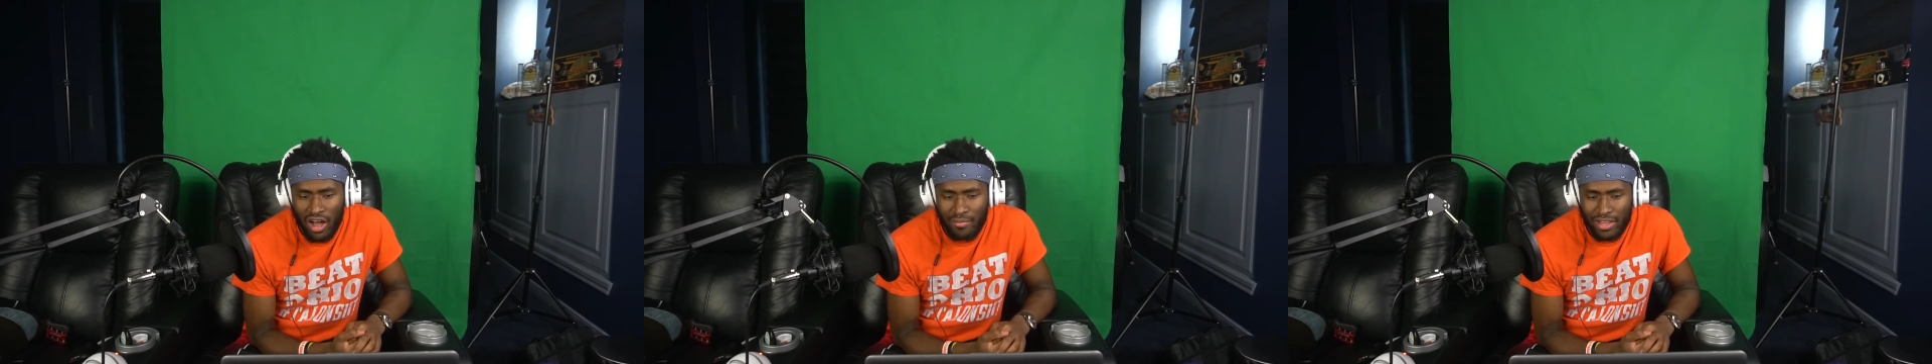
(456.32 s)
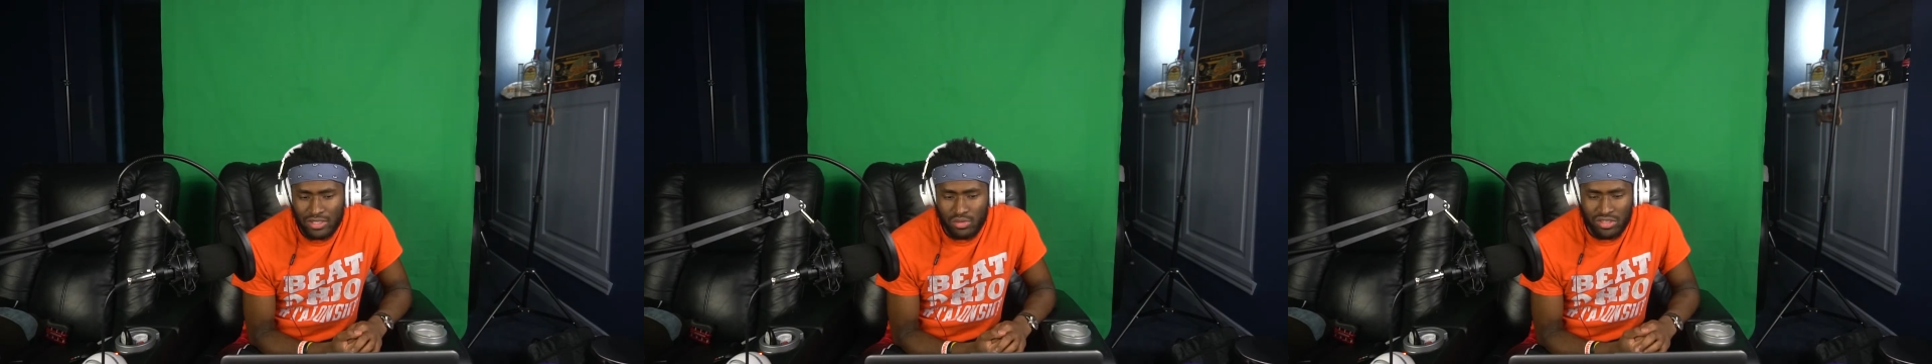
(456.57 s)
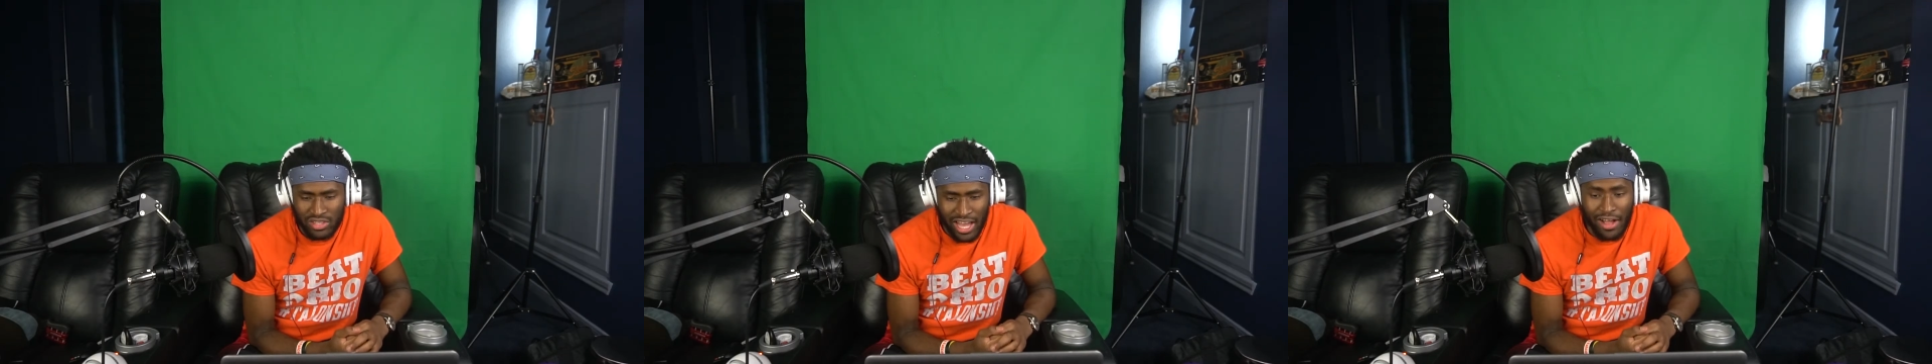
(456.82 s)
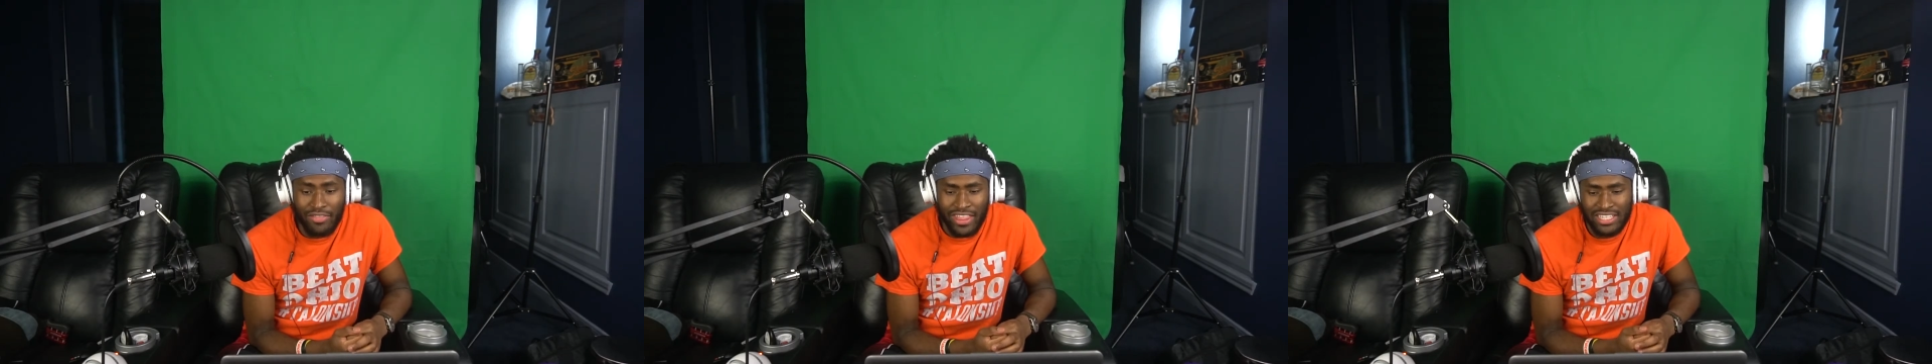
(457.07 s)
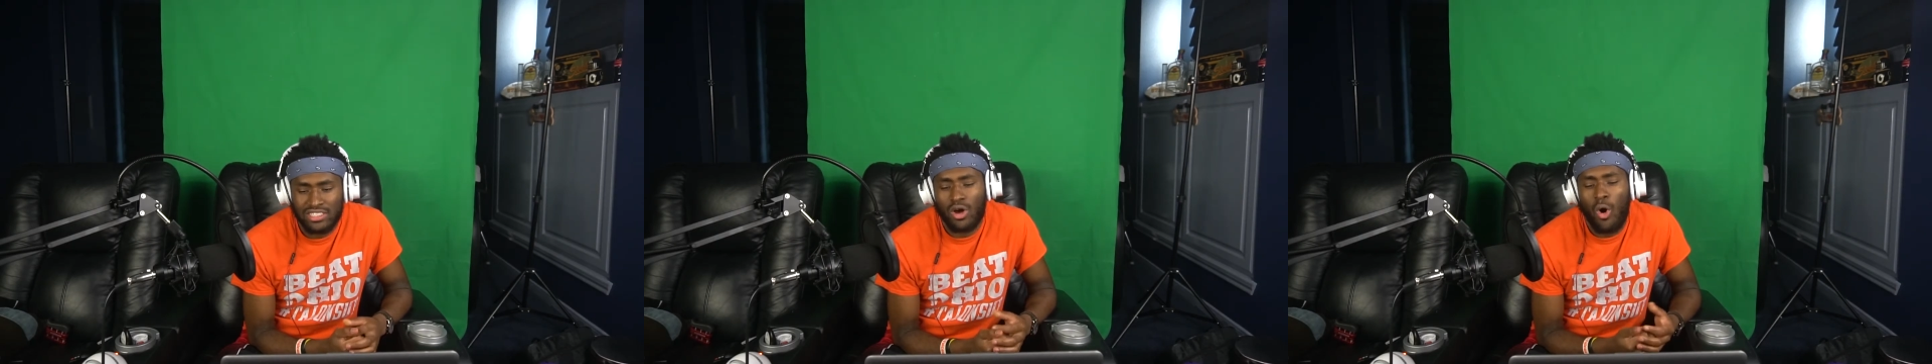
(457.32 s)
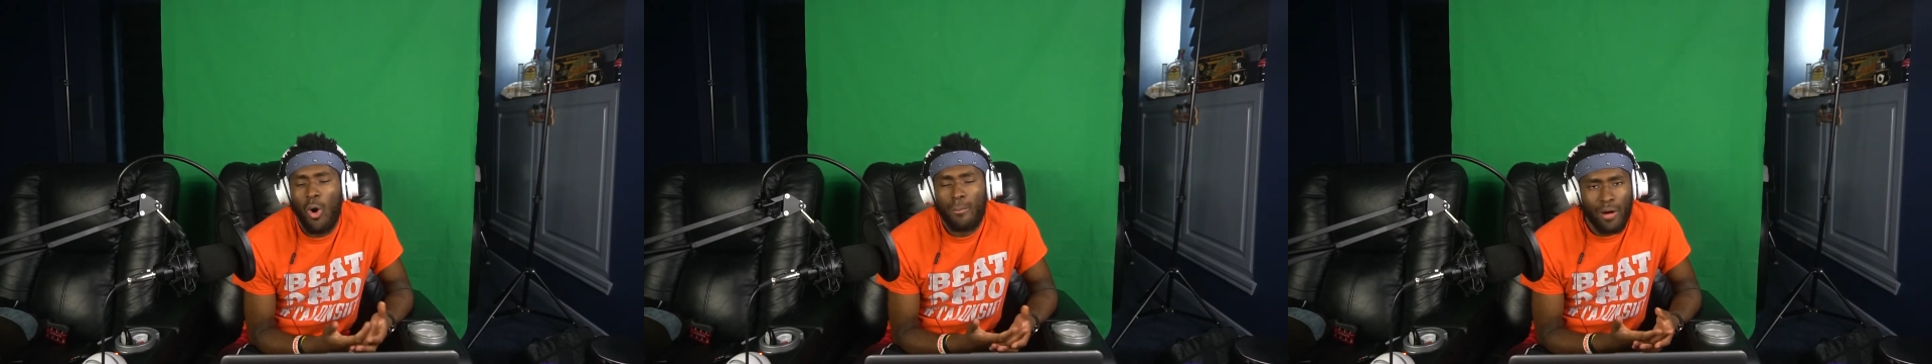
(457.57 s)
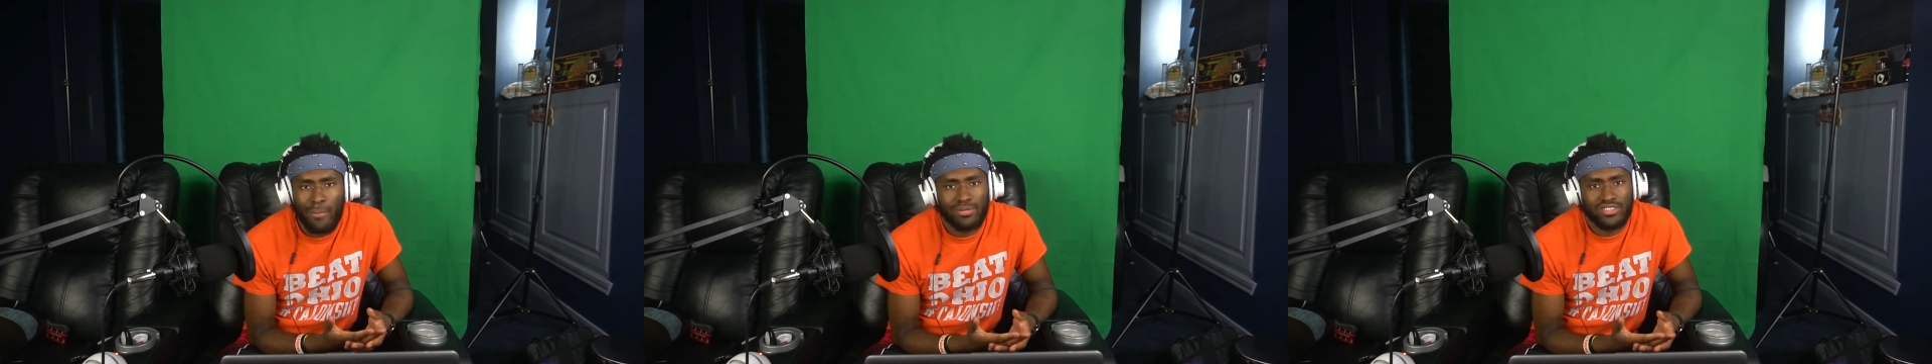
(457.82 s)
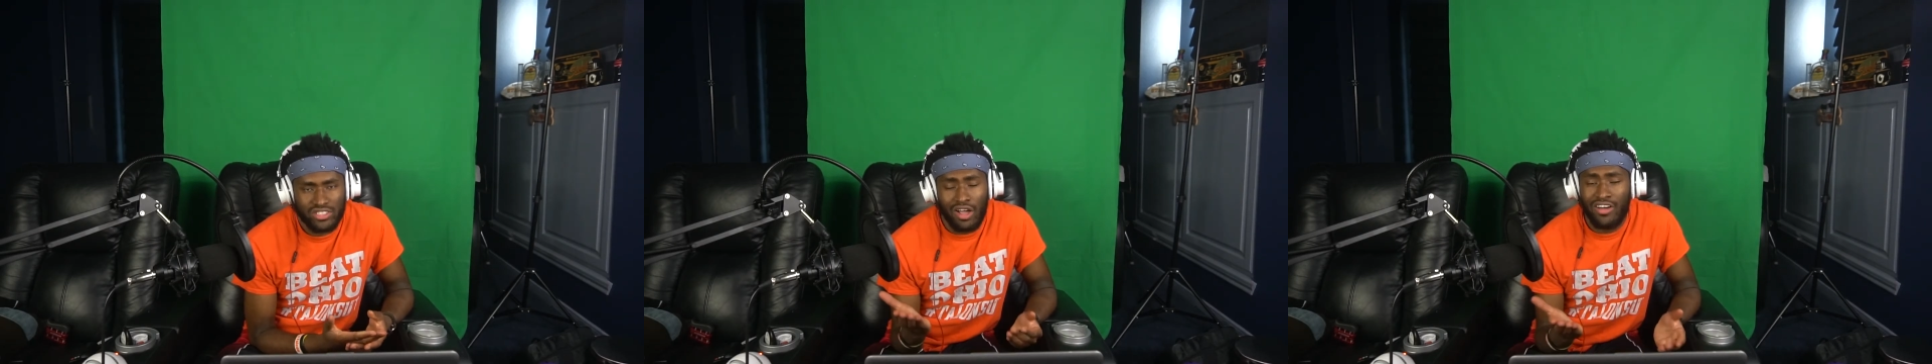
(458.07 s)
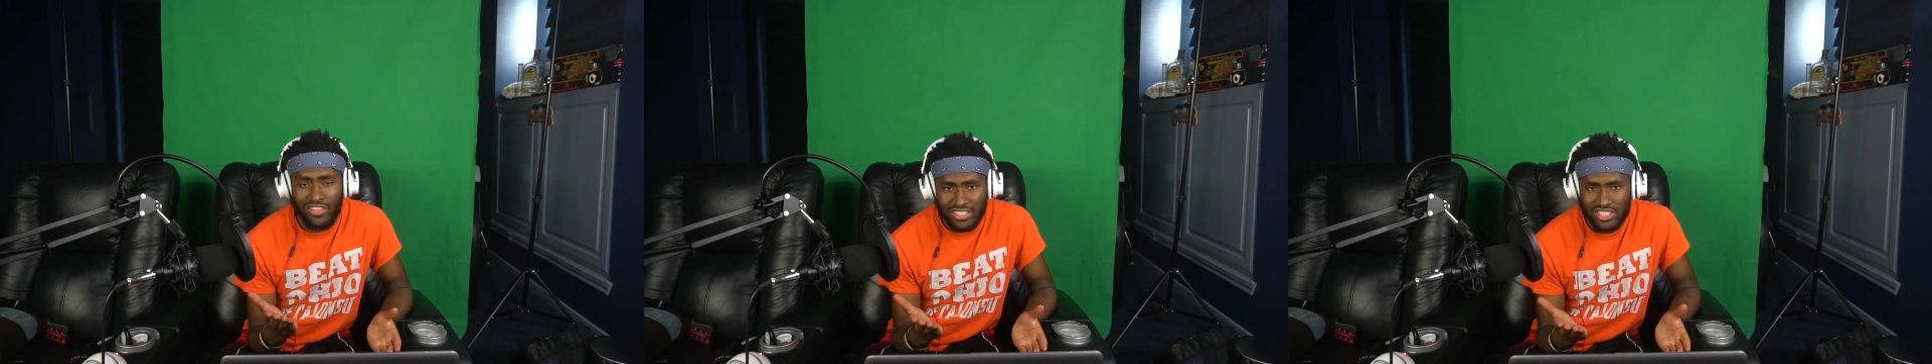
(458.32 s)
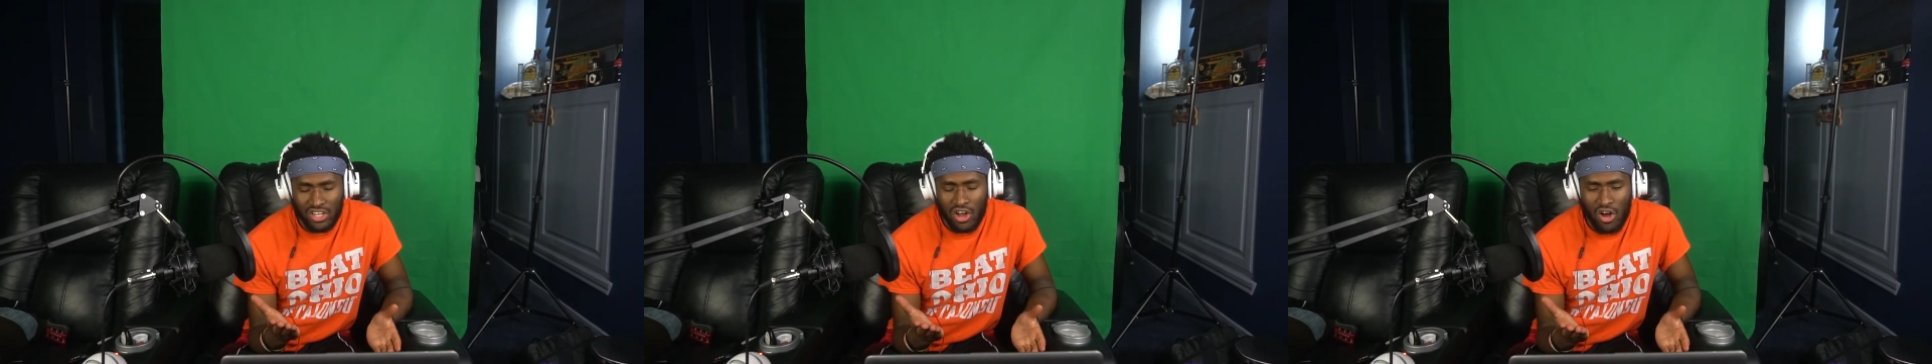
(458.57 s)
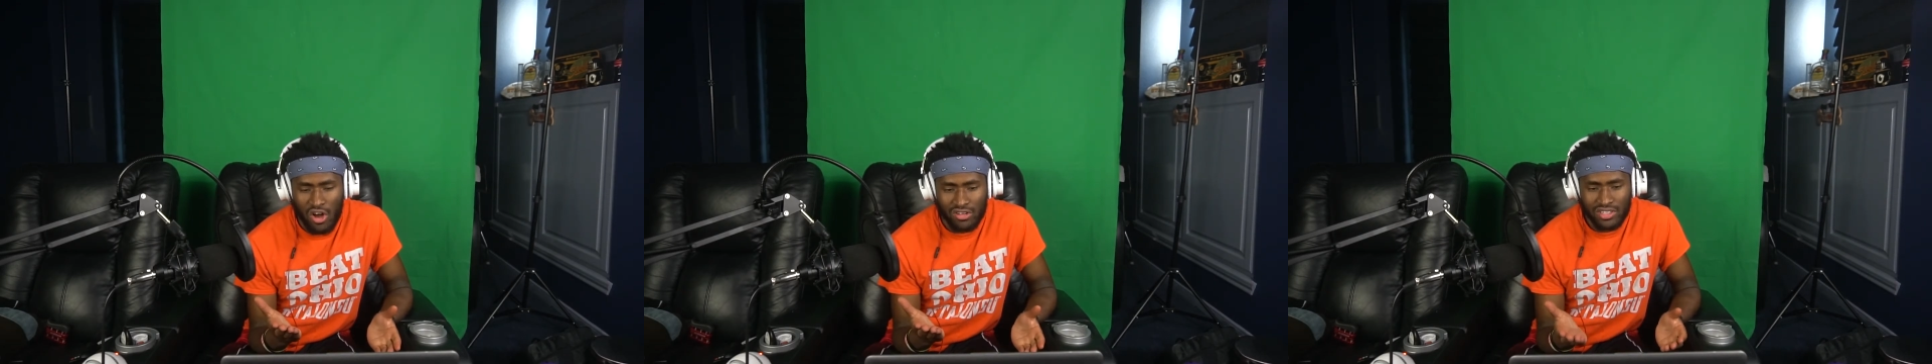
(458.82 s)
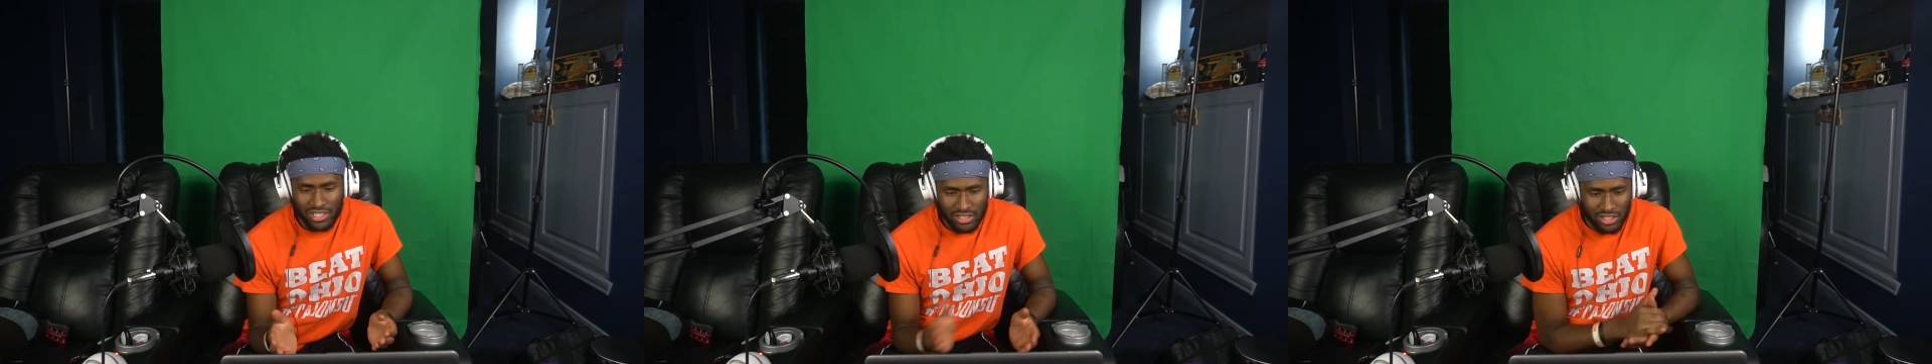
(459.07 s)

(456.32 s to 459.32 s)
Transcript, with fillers: That's the whole purpose of this song.